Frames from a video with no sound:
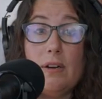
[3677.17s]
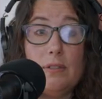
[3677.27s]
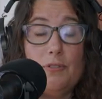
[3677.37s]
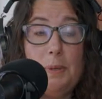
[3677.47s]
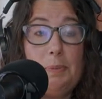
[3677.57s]
I don't
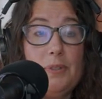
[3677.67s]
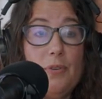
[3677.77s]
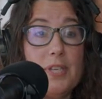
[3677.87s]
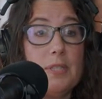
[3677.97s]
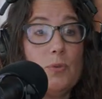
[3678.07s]
know if people
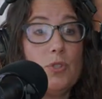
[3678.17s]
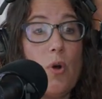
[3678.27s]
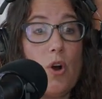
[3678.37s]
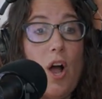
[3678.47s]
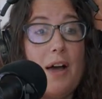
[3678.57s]
know this.
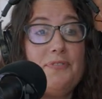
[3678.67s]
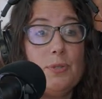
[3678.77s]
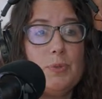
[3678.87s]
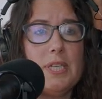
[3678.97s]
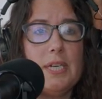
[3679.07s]
So our
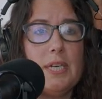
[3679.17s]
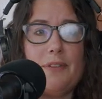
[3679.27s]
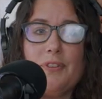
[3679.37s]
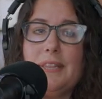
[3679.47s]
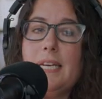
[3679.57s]
office was in
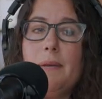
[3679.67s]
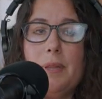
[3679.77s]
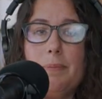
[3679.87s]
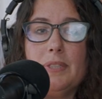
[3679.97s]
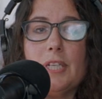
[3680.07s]
I forget the name of
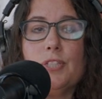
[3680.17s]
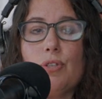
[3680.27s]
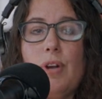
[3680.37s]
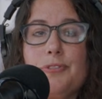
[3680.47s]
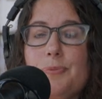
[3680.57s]
the building. It's
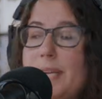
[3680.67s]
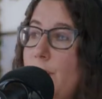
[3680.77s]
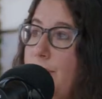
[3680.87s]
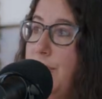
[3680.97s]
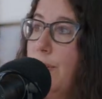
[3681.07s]
across from the
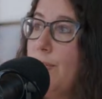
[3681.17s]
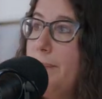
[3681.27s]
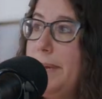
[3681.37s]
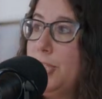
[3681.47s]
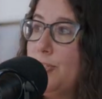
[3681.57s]
Hanover Theater
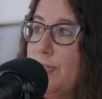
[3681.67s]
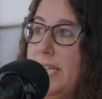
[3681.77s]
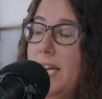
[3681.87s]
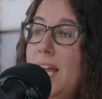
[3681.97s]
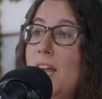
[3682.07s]
on Main
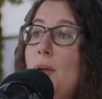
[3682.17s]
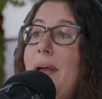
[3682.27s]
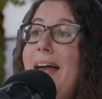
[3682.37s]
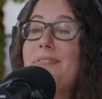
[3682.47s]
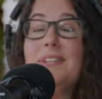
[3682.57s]
Street.
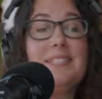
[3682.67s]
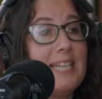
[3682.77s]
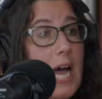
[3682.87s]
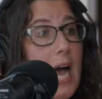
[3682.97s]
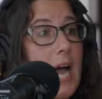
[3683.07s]
At the
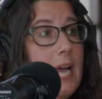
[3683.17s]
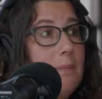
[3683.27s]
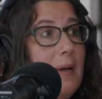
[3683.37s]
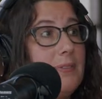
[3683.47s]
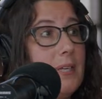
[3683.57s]

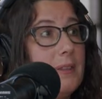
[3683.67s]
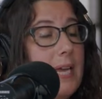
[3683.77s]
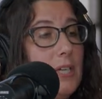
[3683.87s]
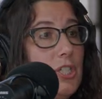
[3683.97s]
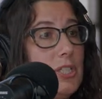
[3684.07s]
time, I think they
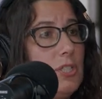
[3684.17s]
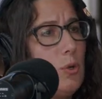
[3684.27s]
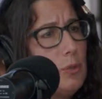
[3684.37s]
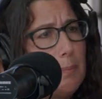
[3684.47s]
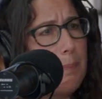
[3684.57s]
had just sold the